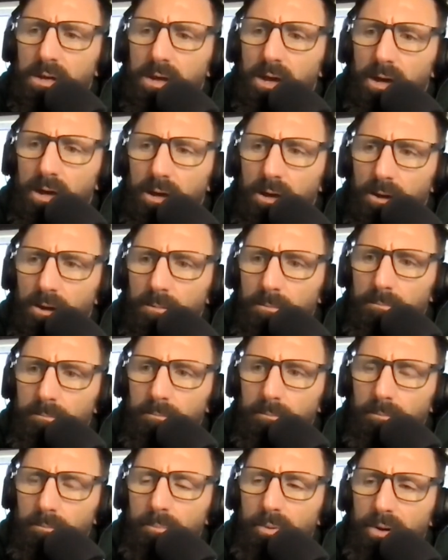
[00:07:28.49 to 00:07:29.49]

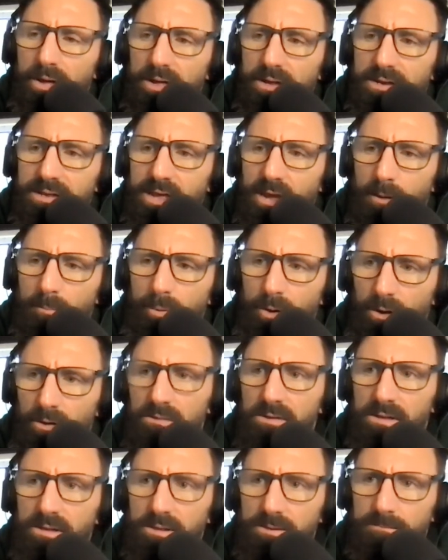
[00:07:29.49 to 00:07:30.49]
But Cal
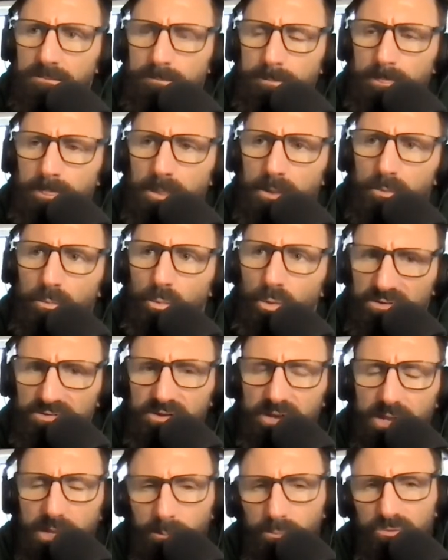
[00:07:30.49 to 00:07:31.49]
Poly
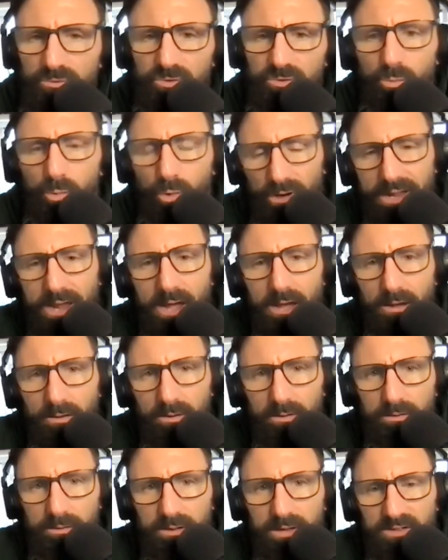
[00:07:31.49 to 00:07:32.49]
wasn't able to work
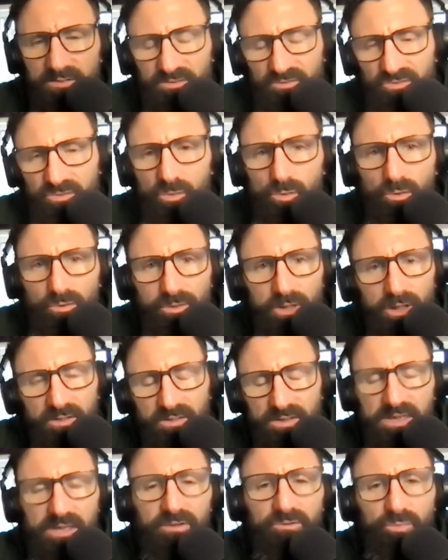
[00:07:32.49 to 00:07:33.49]
out at the school. None of
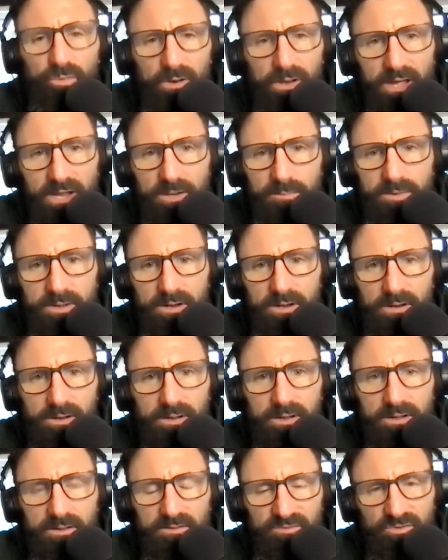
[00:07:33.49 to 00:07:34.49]
the kids were allowed to be
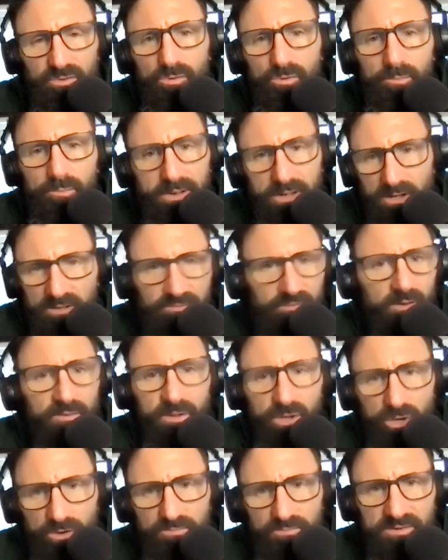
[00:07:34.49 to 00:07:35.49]
at school because of all
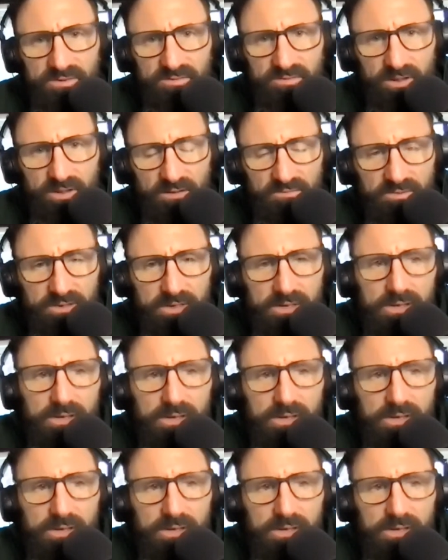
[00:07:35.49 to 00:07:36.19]
the COVID stuff.